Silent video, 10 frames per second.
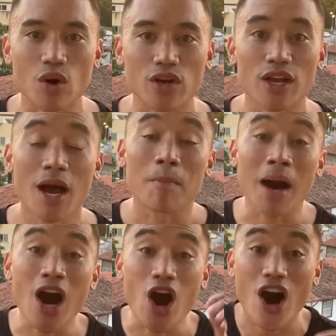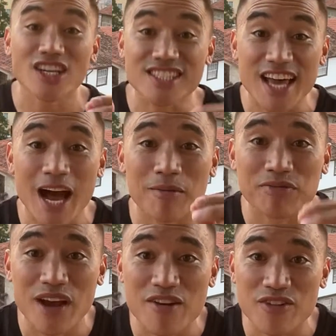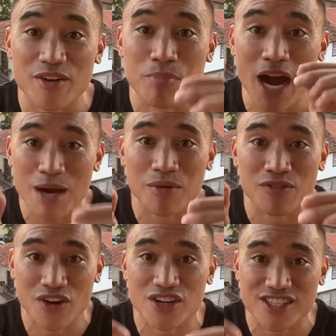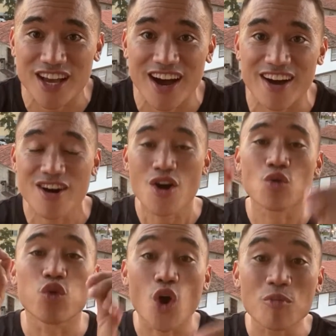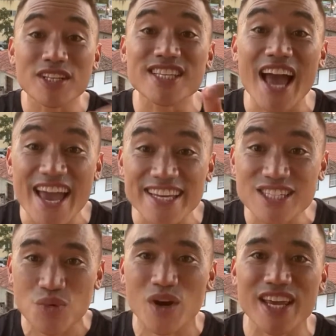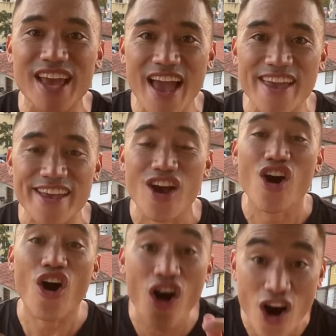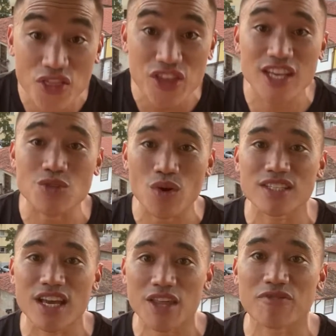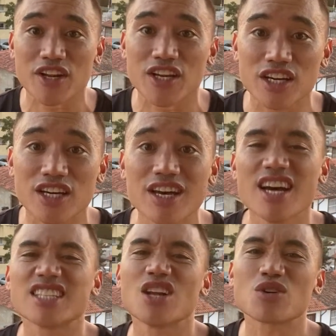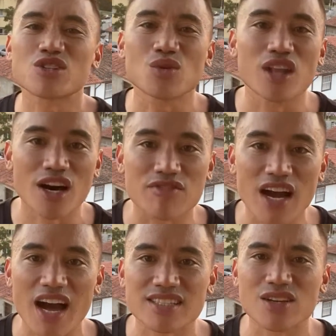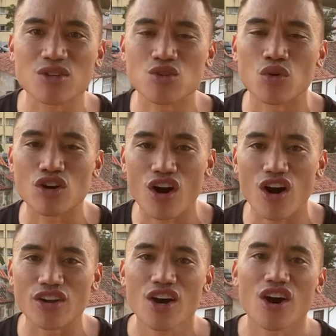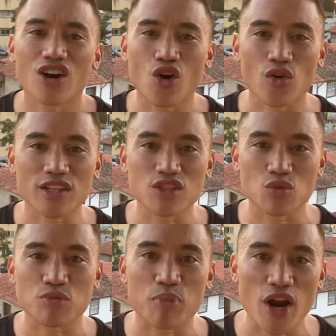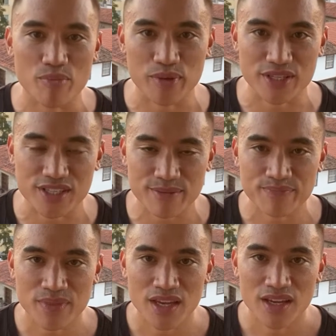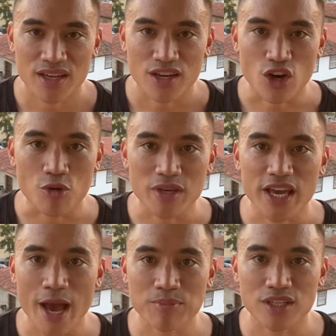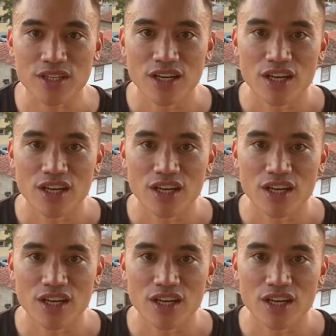quoting my all-time favorite Bible verse, y'all, Romans 8:28. All things work together for the good to those who love God, to those who are called according to his purpose. Coby captioned,